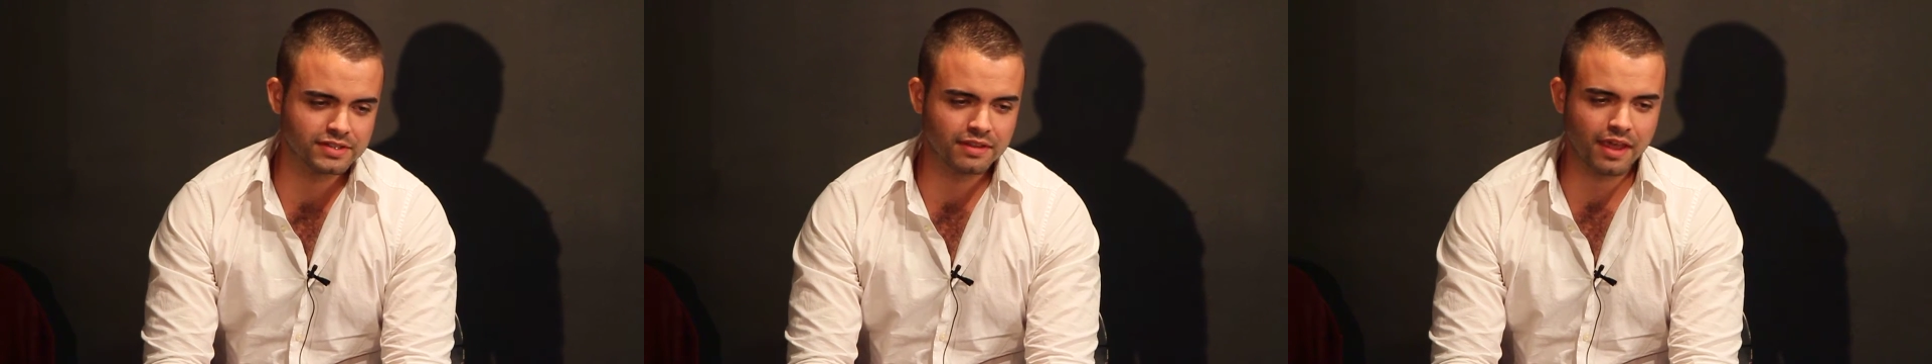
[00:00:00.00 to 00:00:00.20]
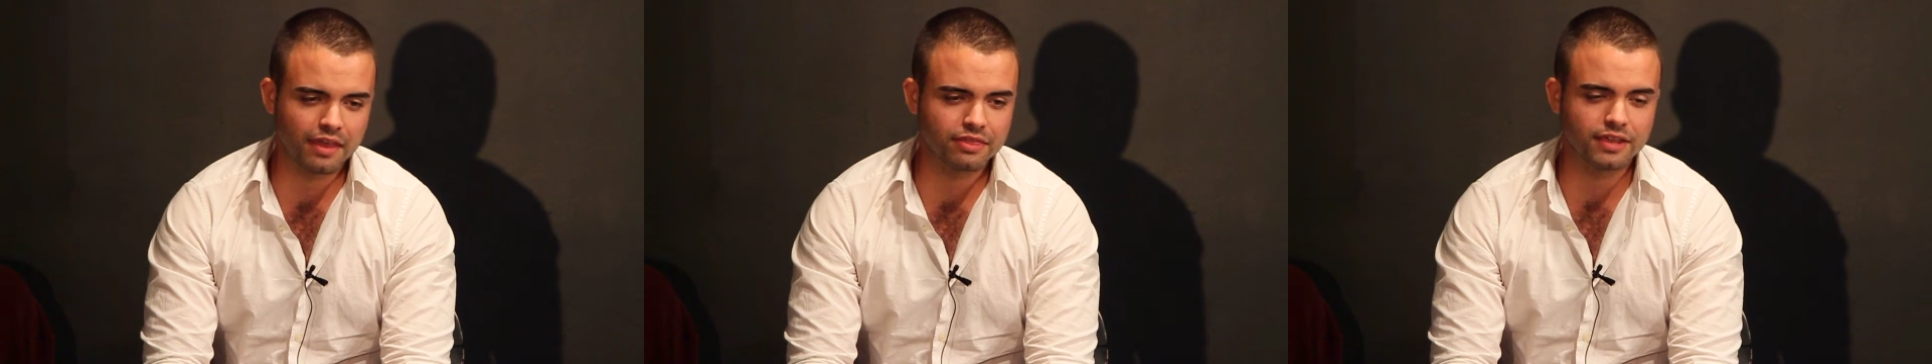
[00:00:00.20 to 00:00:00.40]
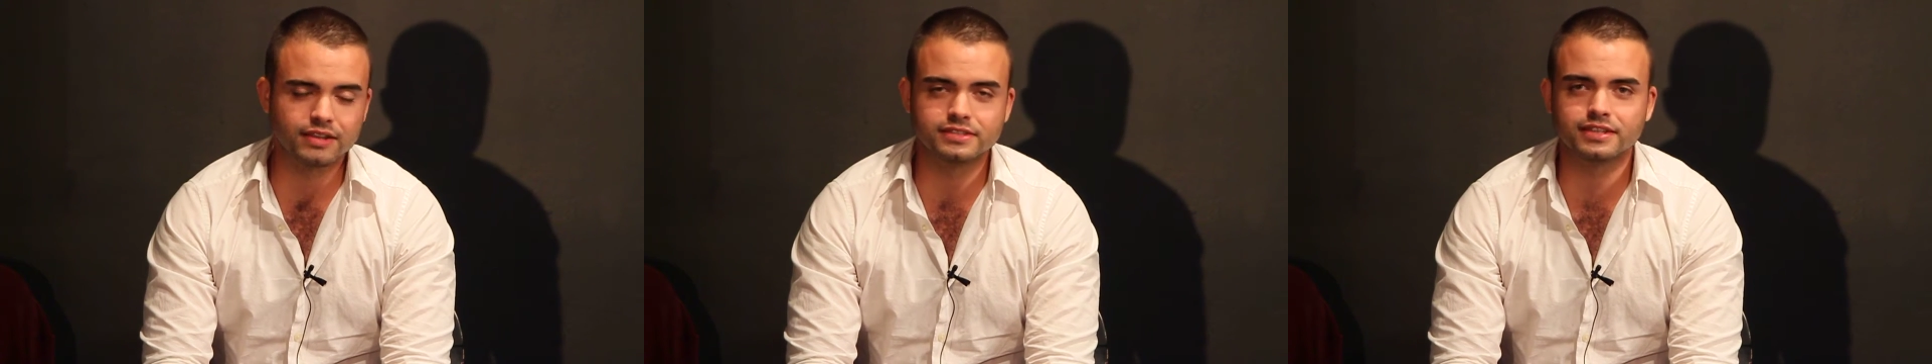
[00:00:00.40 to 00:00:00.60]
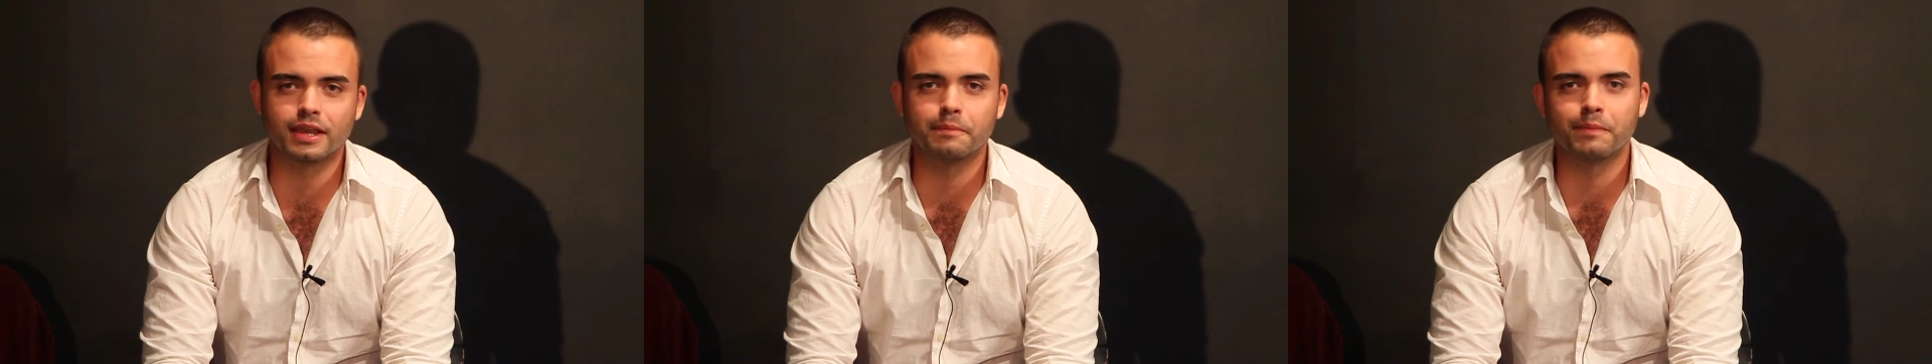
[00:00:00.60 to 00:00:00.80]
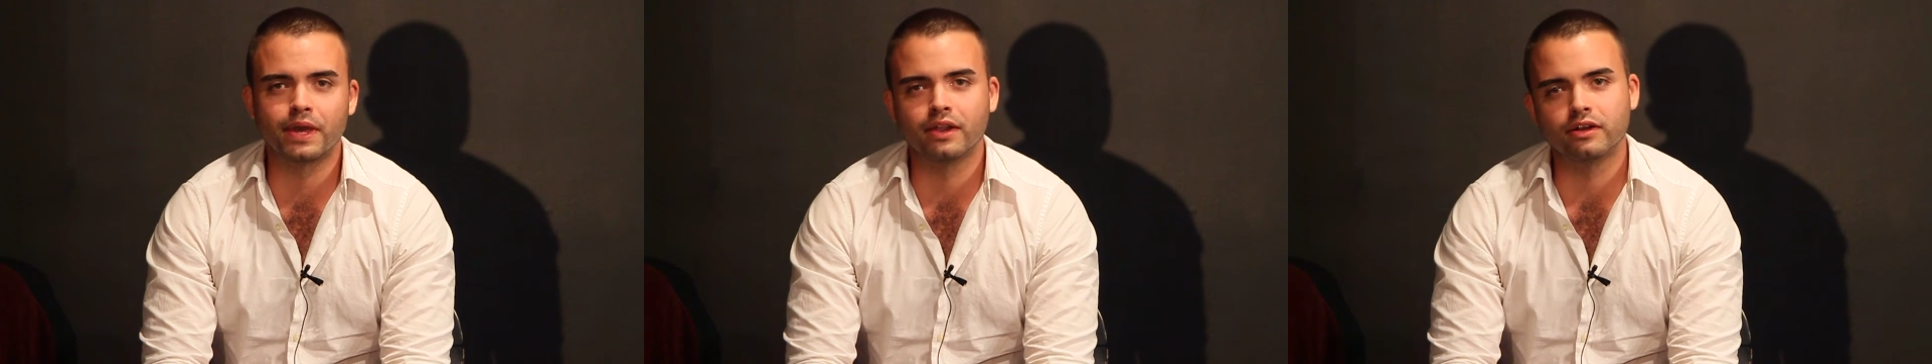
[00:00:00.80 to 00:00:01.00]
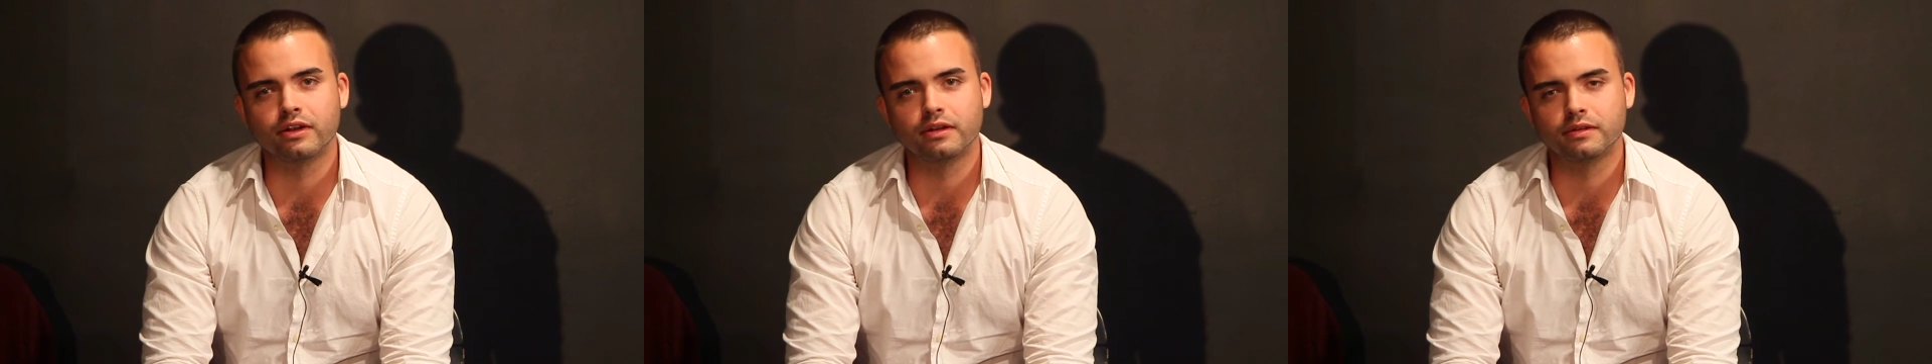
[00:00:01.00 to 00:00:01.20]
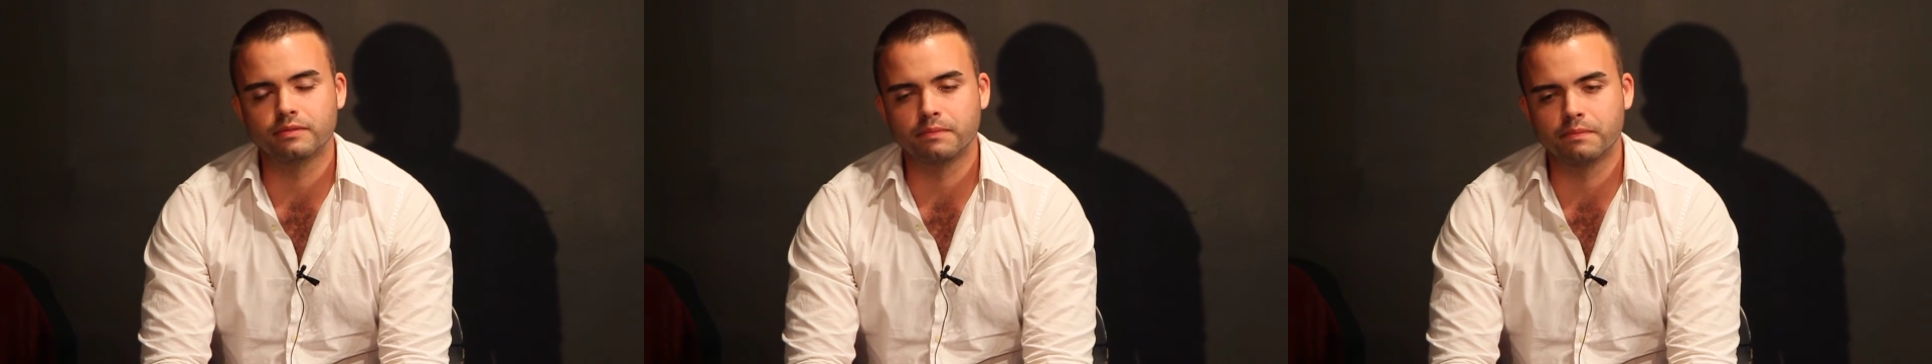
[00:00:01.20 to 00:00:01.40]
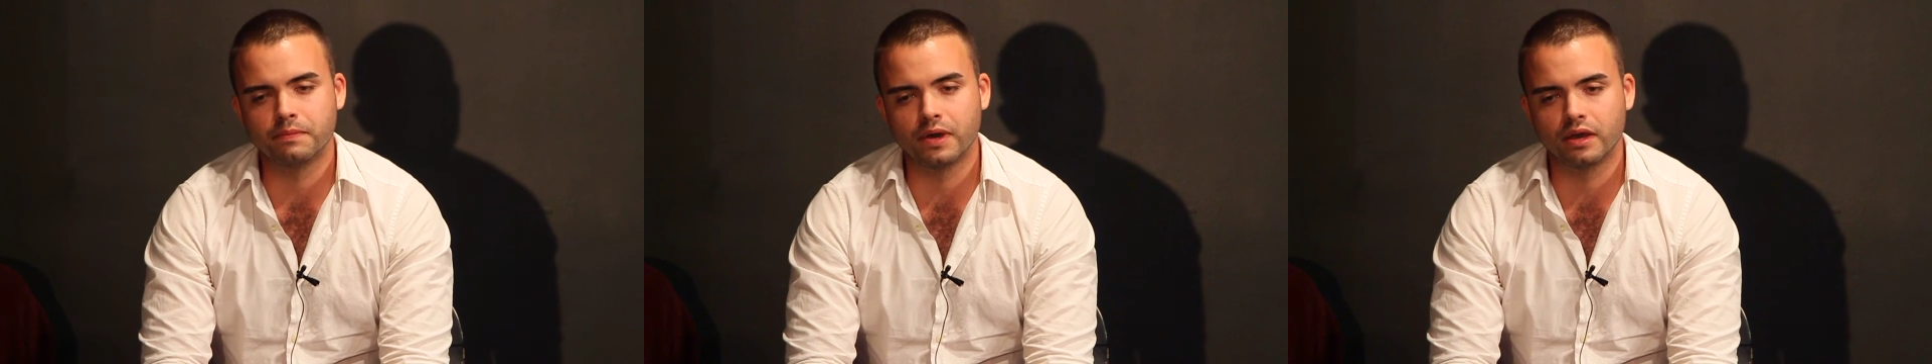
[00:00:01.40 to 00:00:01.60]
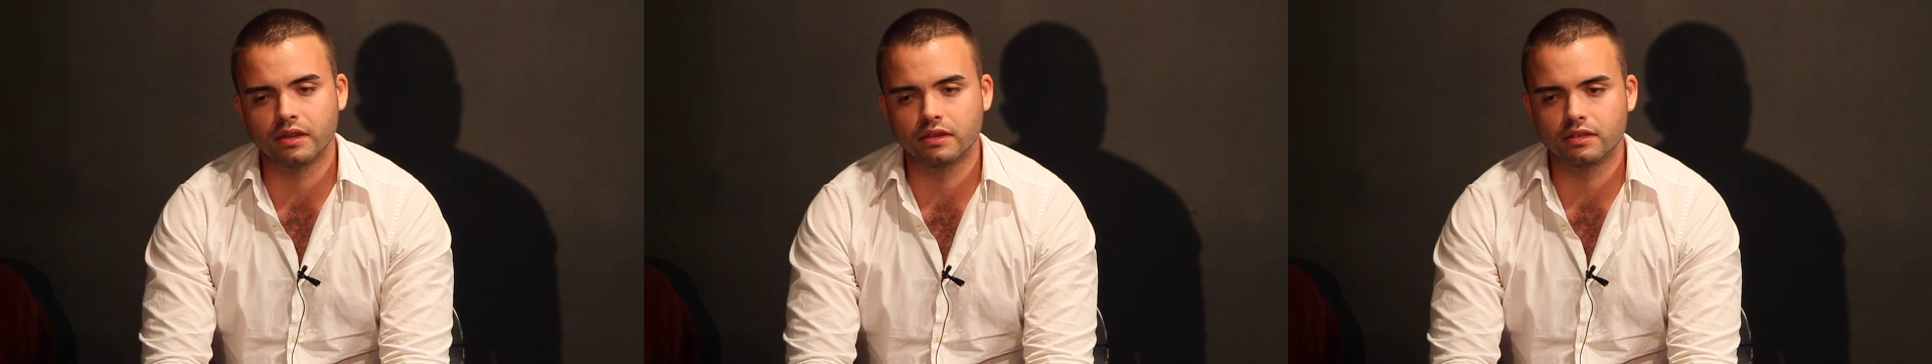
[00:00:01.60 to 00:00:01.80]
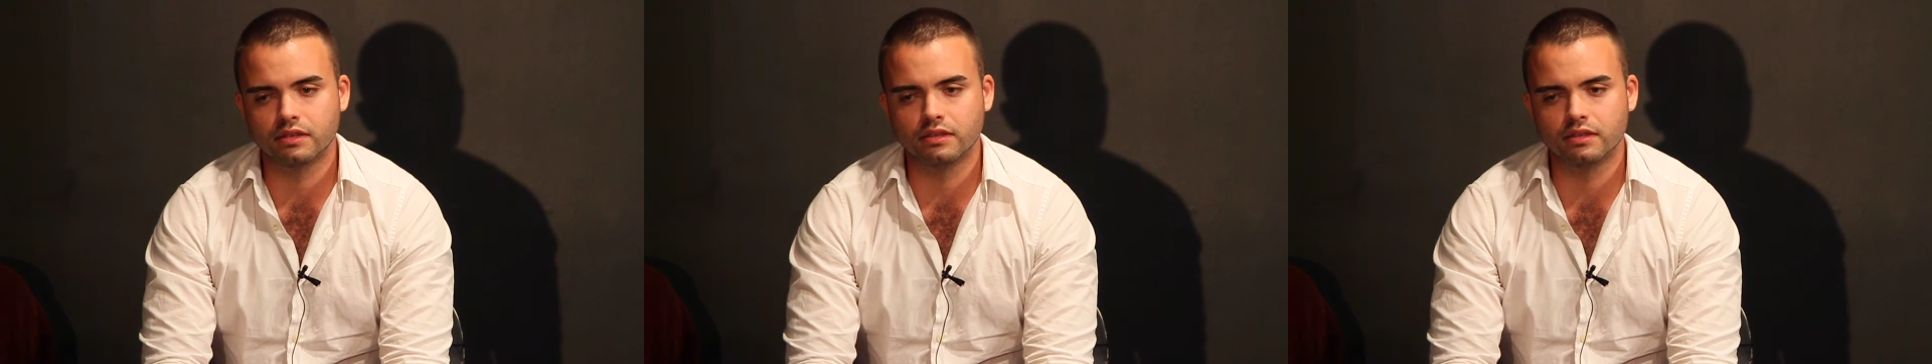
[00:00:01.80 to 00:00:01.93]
and that things get better, but